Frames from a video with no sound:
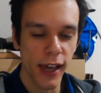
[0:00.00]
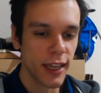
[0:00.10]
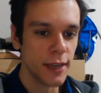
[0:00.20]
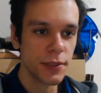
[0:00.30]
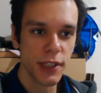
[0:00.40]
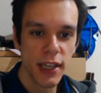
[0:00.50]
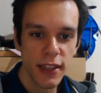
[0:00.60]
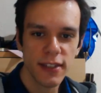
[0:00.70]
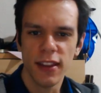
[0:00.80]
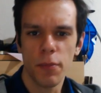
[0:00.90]
I keep
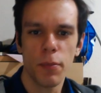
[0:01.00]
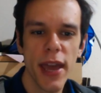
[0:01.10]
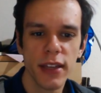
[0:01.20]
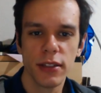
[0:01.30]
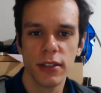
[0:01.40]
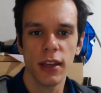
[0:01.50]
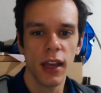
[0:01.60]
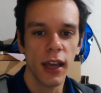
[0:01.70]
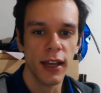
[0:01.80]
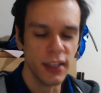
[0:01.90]
seeing this in debates
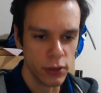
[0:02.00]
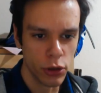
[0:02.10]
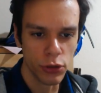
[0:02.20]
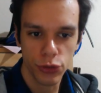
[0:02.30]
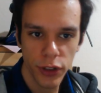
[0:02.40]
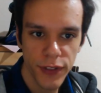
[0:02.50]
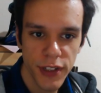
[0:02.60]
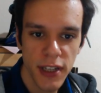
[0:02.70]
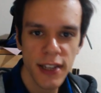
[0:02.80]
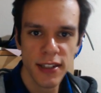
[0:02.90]
and in
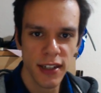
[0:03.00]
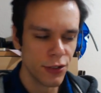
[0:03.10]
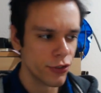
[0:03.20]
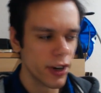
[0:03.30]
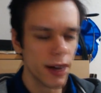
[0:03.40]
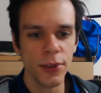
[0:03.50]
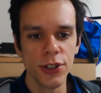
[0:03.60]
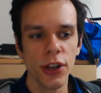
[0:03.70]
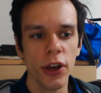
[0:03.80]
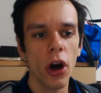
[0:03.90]
controversies and in
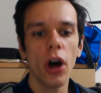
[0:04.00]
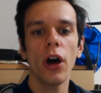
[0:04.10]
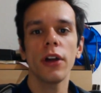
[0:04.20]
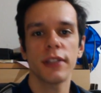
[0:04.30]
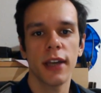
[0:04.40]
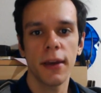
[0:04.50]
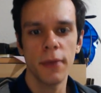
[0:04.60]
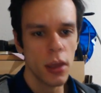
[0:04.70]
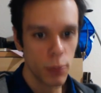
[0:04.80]
dramas all the time.